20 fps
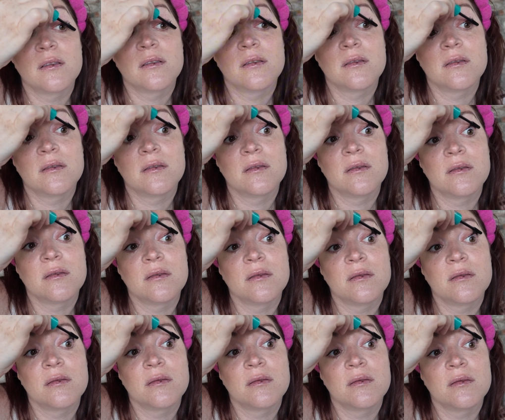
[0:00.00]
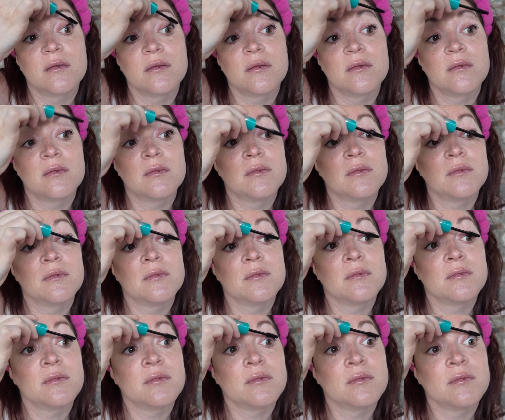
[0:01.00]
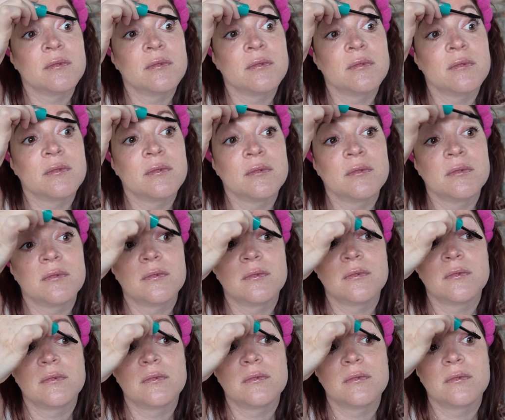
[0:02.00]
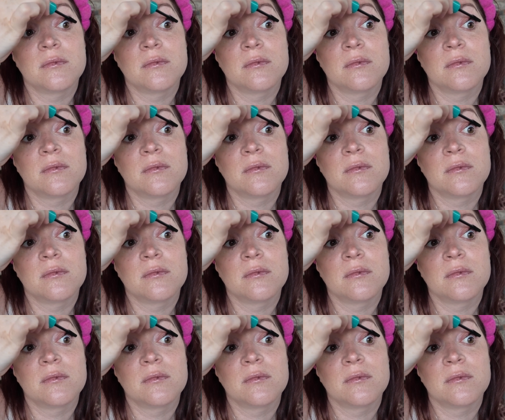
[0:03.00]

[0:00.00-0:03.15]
Nobody speaks.